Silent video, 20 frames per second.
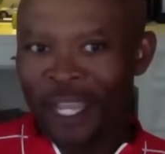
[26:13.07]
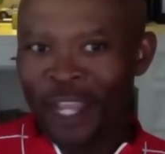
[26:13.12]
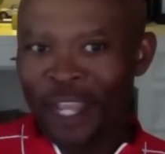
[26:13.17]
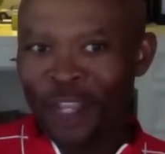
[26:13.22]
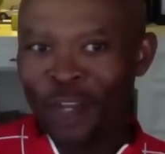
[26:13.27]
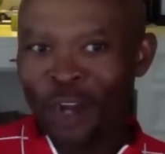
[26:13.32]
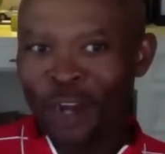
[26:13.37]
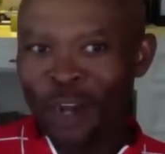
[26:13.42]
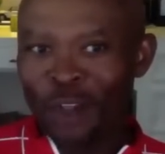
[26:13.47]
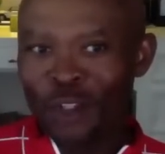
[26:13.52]

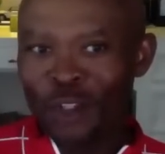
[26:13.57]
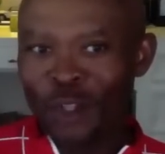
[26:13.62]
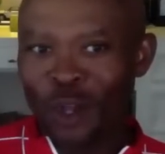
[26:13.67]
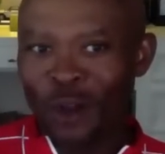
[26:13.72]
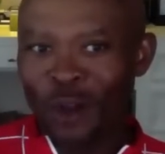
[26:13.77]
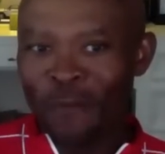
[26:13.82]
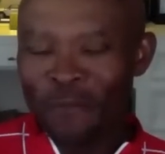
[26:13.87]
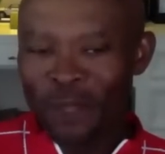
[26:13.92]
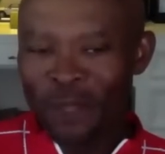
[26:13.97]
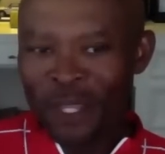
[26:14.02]
You know,
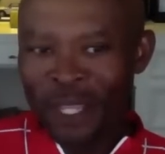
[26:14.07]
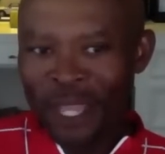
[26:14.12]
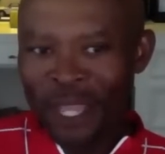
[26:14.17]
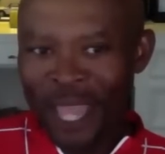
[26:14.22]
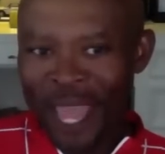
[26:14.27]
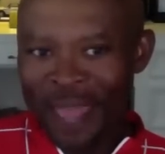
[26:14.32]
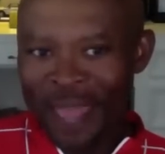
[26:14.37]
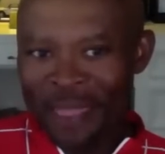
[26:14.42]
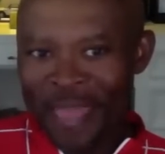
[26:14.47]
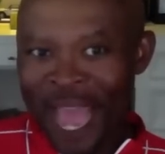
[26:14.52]
so
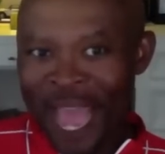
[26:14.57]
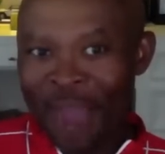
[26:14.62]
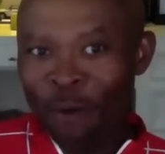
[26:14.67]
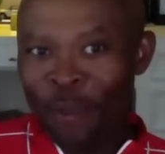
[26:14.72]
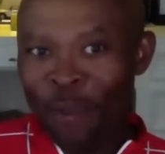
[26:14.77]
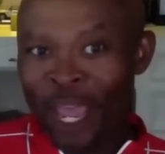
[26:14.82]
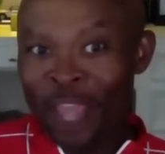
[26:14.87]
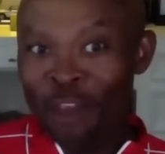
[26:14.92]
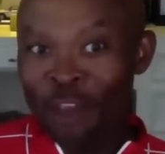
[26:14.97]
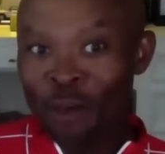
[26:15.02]
and that
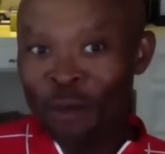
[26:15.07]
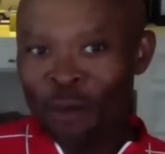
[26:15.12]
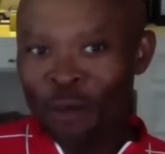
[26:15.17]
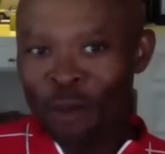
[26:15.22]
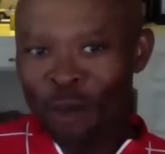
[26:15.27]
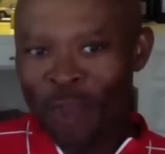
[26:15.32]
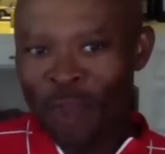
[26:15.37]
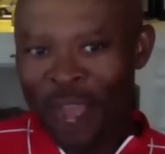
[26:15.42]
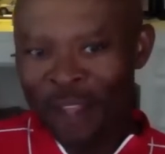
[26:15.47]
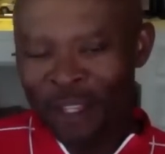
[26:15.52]
way you
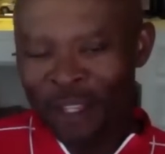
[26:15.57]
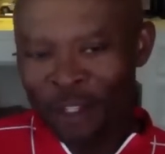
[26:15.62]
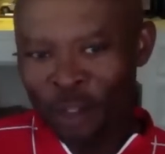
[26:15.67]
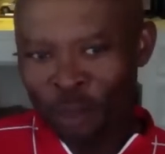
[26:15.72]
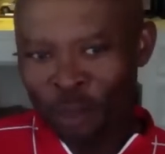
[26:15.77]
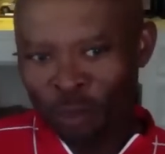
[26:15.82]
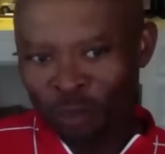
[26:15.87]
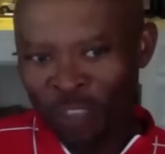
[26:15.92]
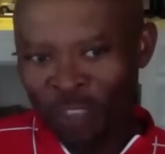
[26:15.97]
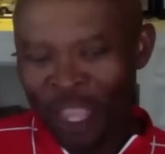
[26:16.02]
you
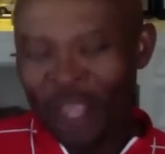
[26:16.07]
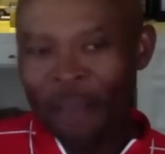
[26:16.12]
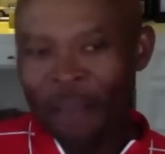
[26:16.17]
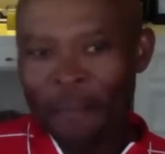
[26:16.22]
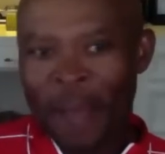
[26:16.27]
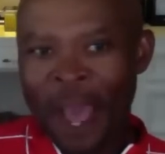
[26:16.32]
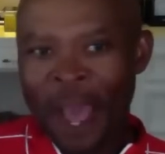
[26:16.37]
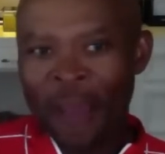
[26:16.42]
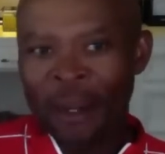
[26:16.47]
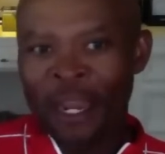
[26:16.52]
you think
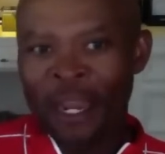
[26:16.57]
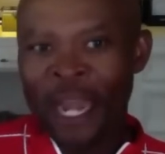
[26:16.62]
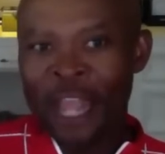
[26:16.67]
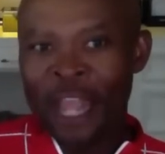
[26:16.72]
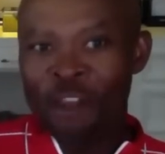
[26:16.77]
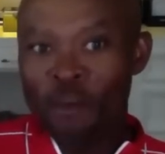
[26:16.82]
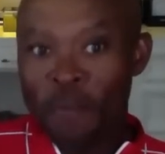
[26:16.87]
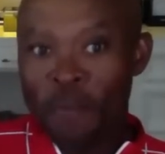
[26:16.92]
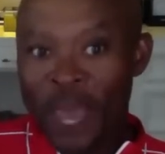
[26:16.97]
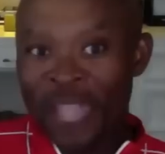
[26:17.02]
about it
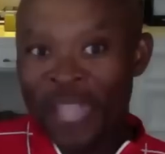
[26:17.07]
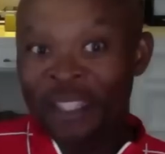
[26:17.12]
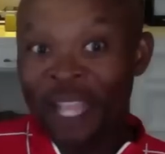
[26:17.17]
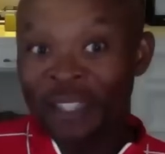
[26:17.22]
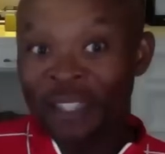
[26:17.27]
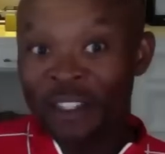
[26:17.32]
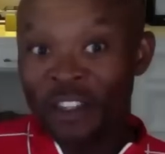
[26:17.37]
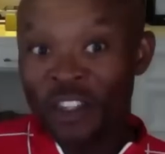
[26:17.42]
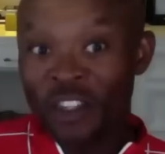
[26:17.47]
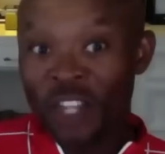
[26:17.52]
and you make
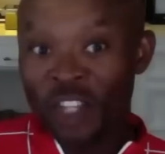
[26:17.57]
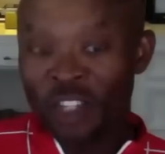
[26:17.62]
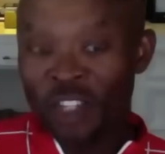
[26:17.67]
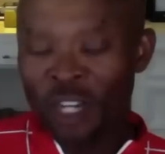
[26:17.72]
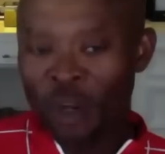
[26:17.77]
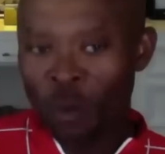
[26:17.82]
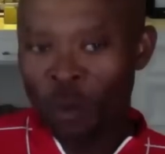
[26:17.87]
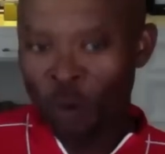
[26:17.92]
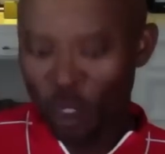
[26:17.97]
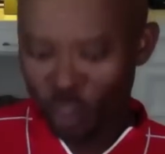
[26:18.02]
that decision.
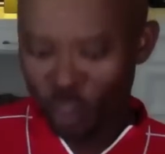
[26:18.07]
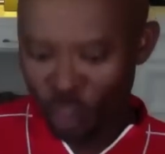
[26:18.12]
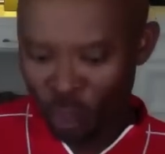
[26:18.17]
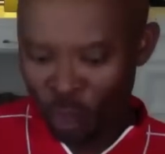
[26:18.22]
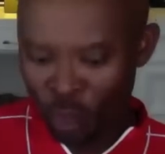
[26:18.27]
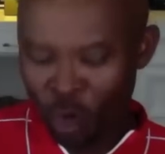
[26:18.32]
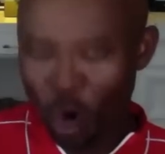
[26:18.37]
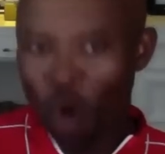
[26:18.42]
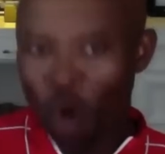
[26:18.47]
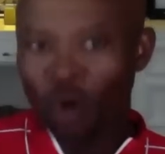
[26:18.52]
And once you
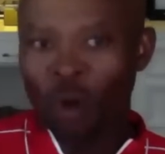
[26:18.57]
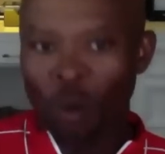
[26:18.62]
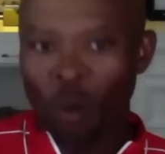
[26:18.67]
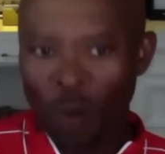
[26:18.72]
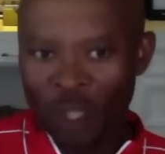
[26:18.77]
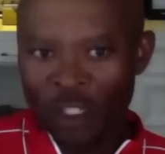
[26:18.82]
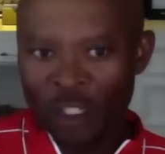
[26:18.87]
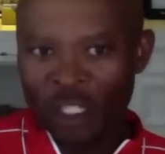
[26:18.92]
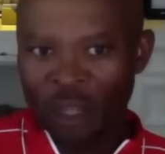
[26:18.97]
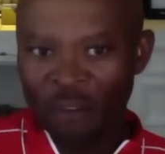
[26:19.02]
go to
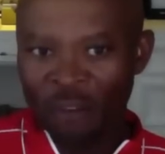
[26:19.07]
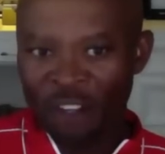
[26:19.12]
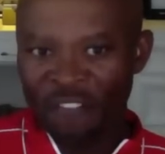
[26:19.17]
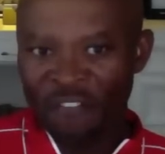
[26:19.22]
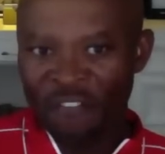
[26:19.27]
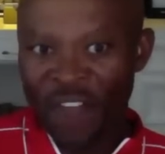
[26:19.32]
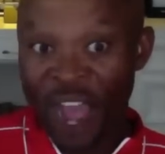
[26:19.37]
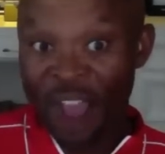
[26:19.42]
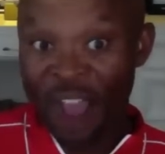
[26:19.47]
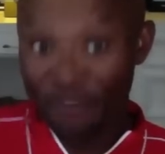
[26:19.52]

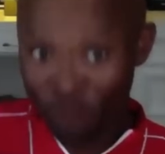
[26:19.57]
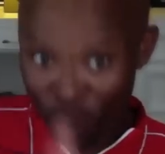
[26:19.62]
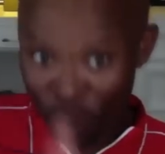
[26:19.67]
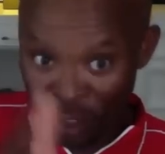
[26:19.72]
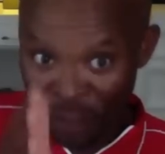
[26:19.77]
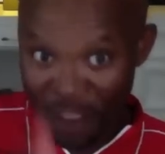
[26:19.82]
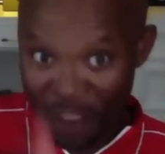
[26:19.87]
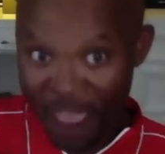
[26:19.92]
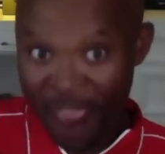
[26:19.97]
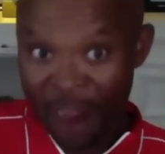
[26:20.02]
175,
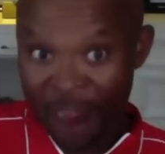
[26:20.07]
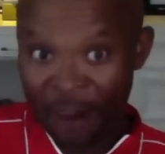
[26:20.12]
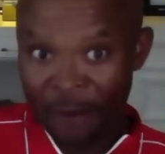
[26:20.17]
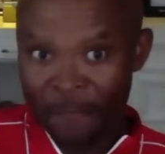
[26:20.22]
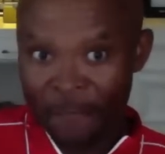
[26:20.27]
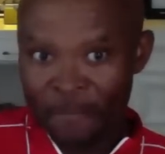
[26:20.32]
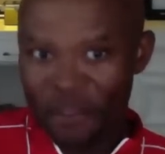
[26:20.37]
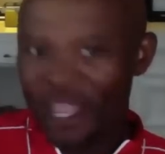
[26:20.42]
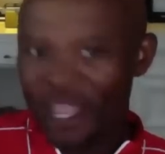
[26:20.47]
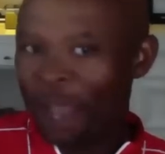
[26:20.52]
you're there.
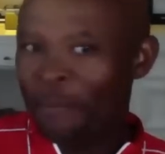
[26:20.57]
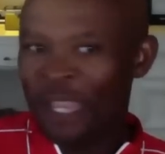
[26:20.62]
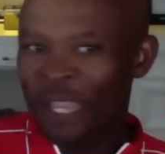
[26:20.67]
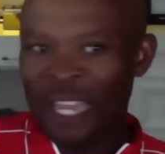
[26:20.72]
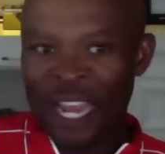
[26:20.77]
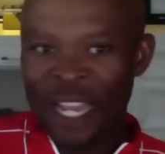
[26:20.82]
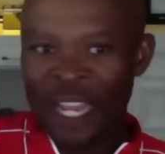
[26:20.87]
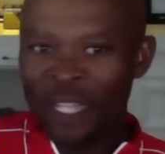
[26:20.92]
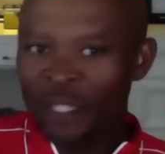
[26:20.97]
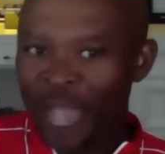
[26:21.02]
That
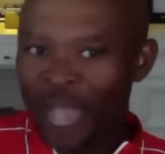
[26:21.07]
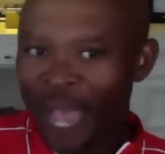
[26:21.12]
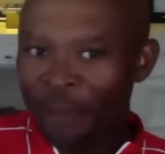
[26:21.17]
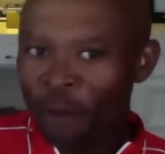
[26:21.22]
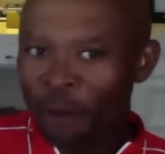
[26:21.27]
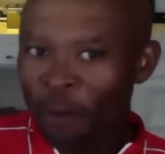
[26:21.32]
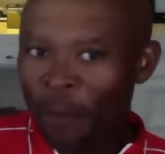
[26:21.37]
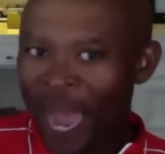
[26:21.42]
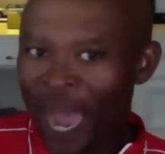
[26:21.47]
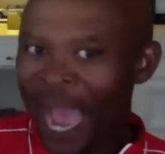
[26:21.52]
means anytime
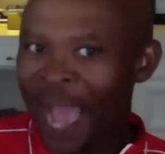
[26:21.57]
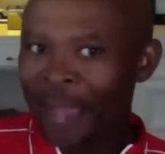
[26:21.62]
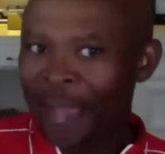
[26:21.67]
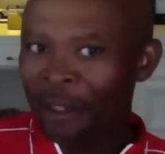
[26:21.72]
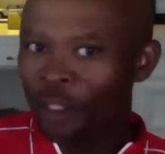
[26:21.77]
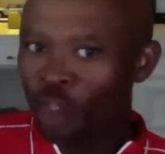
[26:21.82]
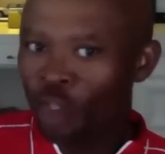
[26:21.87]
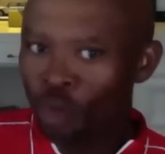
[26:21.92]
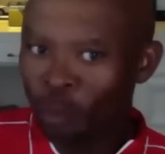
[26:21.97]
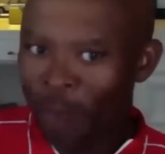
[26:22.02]
you buy
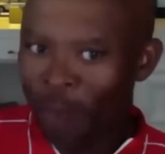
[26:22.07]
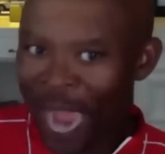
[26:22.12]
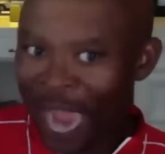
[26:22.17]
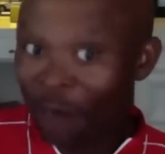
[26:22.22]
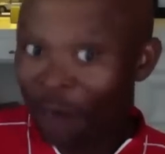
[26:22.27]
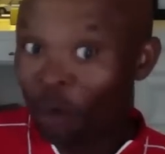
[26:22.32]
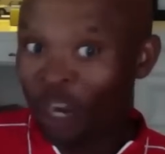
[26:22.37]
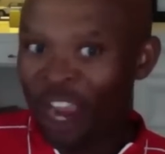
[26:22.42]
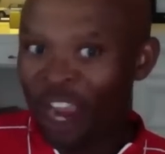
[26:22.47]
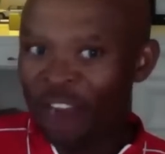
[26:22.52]
a new
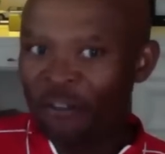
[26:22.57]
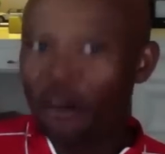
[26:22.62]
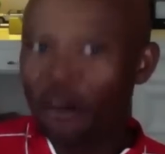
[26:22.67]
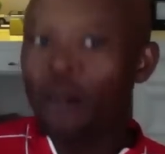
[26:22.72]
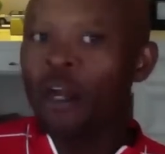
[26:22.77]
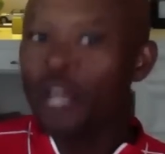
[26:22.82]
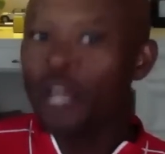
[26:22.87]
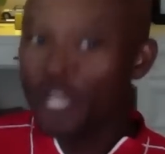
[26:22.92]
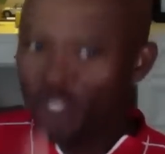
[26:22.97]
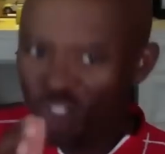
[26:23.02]
bike,
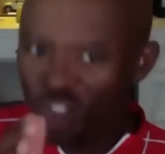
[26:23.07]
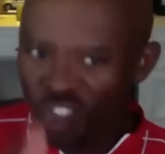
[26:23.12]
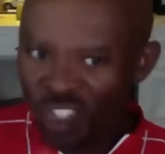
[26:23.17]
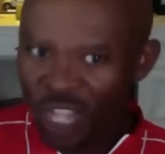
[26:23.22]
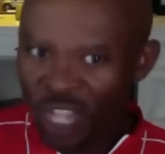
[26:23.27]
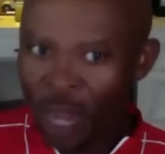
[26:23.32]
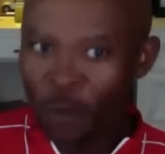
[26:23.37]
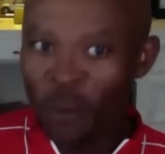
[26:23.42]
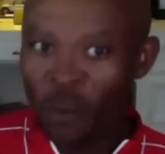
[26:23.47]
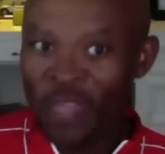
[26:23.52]
whatever, you
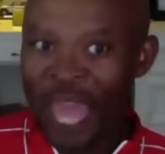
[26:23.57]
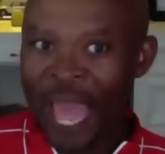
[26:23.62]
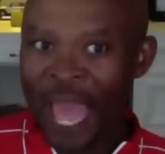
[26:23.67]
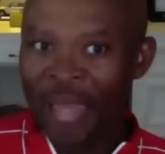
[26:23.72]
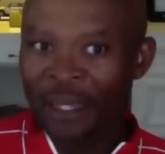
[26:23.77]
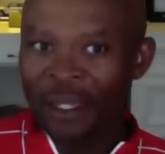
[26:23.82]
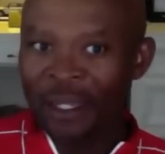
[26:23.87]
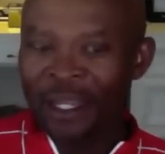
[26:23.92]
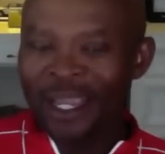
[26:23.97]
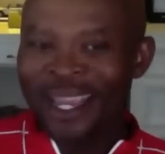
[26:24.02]
stick with that.